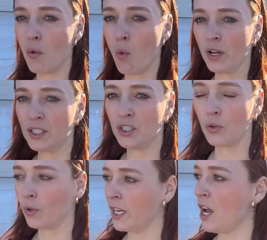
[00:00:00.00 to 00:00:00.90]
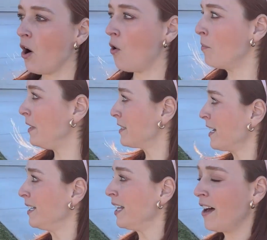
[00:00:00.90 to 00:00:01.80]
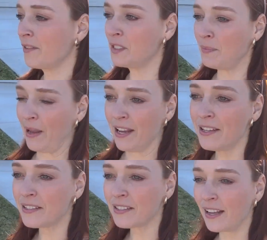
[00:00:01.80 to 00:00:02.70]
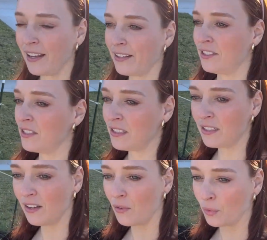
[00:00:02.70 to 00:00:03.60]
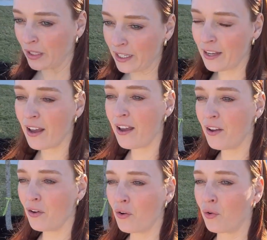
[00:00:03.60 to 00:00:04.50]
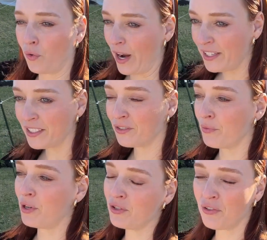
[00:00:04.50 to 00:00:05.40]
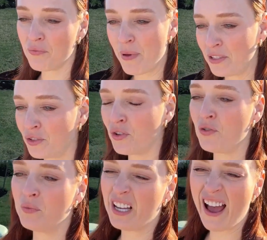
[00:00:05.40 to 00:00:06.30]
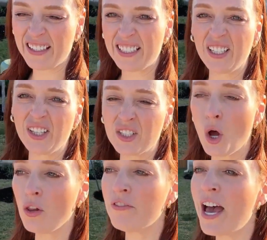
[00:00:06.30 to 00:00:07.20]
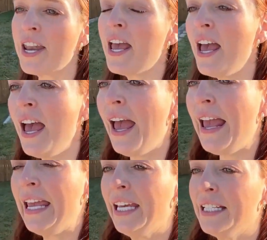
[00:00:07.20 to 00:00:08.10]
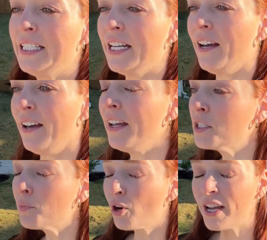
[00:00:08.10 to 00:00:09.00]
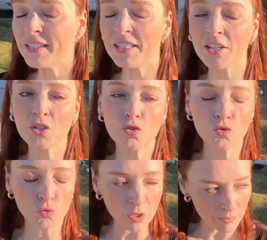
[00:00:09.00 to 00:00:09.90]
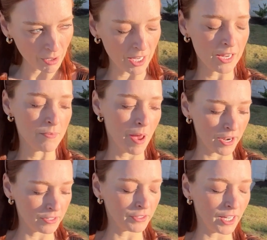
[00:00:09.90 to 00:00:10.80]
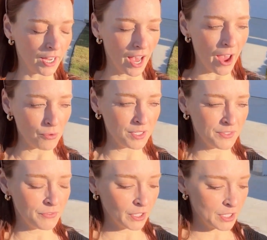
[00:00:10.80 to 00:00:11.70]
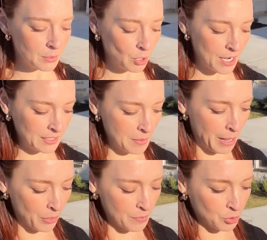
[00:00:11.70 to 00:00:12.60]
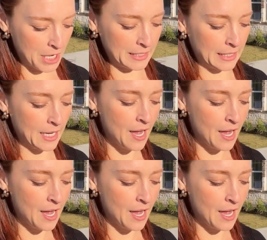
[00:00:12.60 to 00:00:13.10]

one-story home. It's got a lot of space and just really great distribution of bedrooms, high ceilings, all of that. And it's priced extremely competitively. I was very surprised about the pricing.